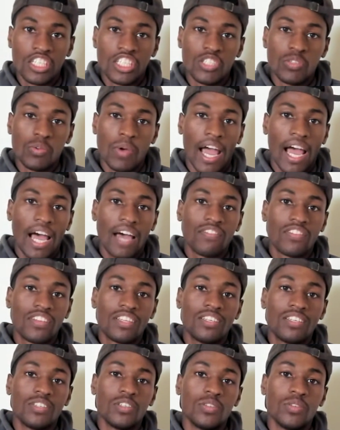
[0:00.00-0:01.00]
you have
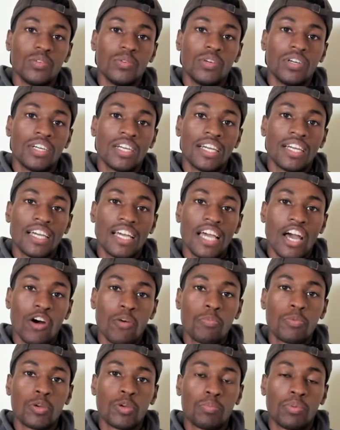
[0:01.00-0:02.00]
to
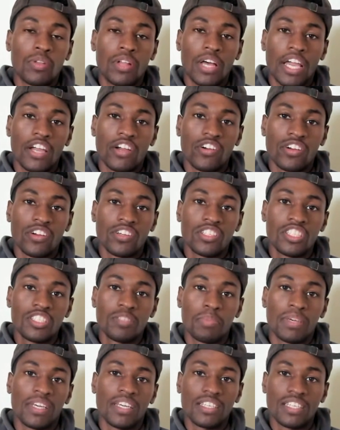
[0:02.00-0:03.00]
help your player
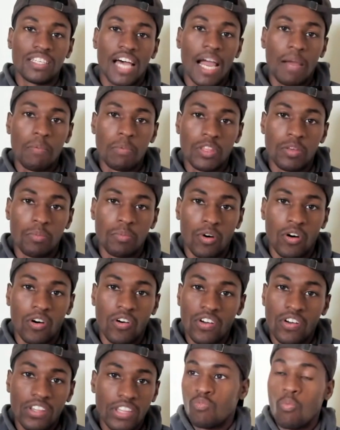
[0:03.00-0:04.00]
spend time with the ball.